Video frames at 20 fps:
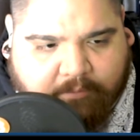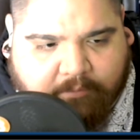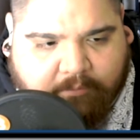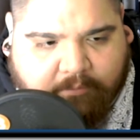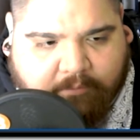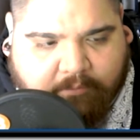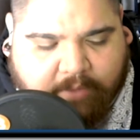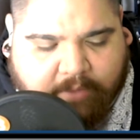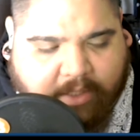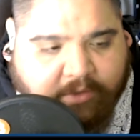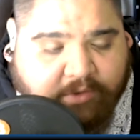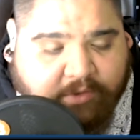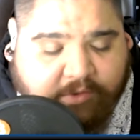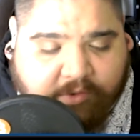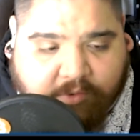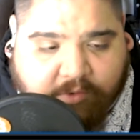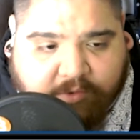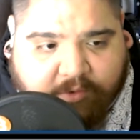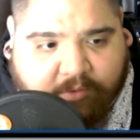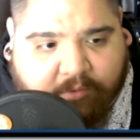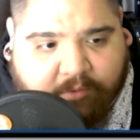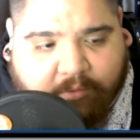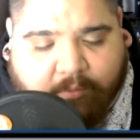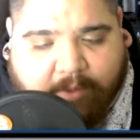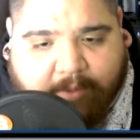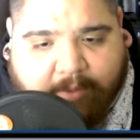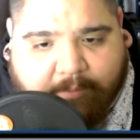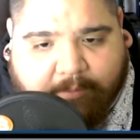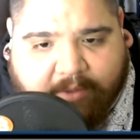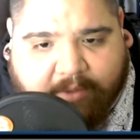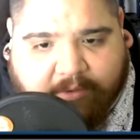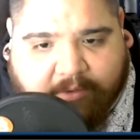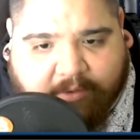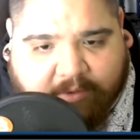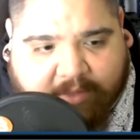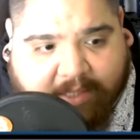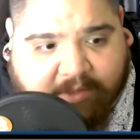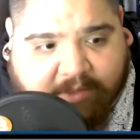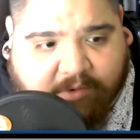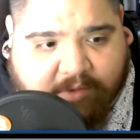just use it through the web. And
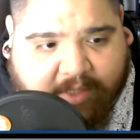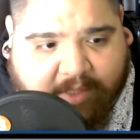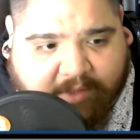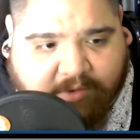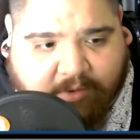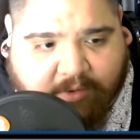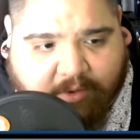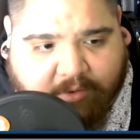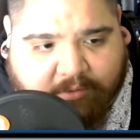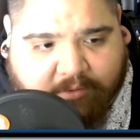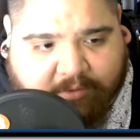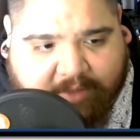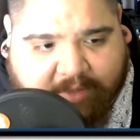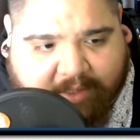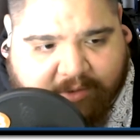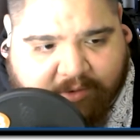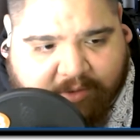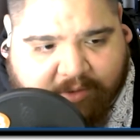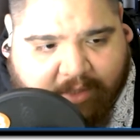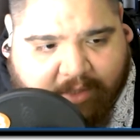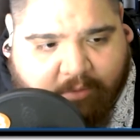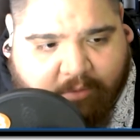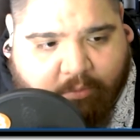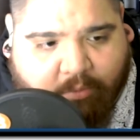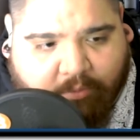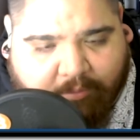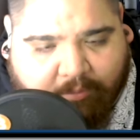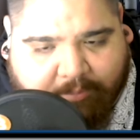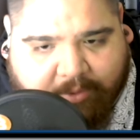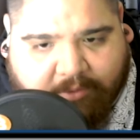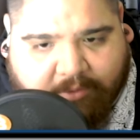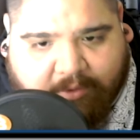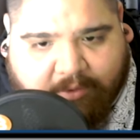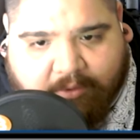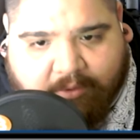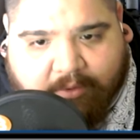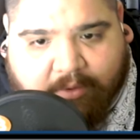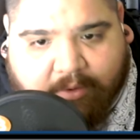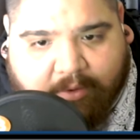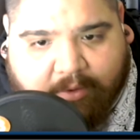that's kind of what we're
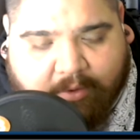building.